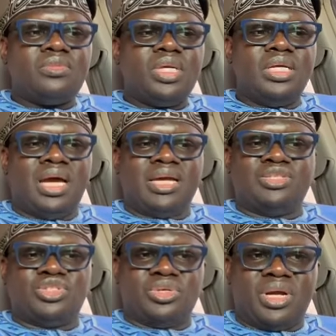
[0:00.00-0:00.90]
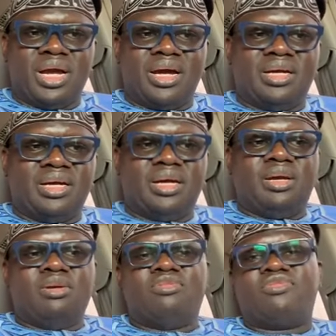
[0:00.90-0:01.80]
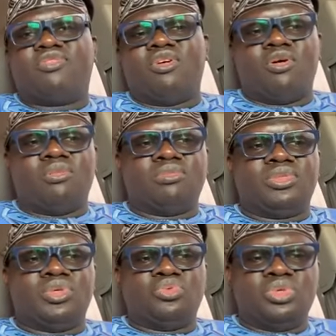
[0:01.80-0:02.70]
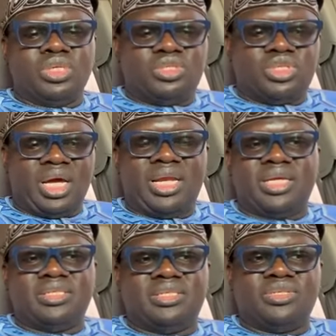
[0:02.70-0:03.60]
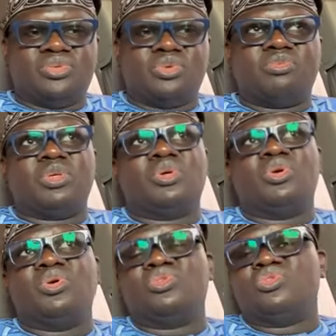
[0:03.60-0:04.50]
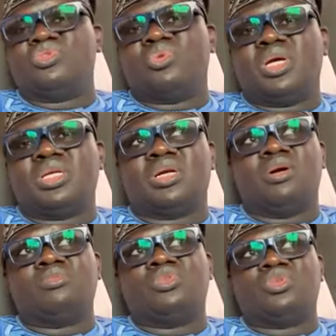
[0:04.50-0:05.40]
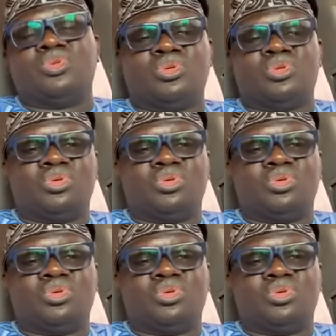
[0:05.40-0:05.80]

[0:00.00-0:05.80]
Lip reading: Nigeria from the real challenges we've been going through when it comes to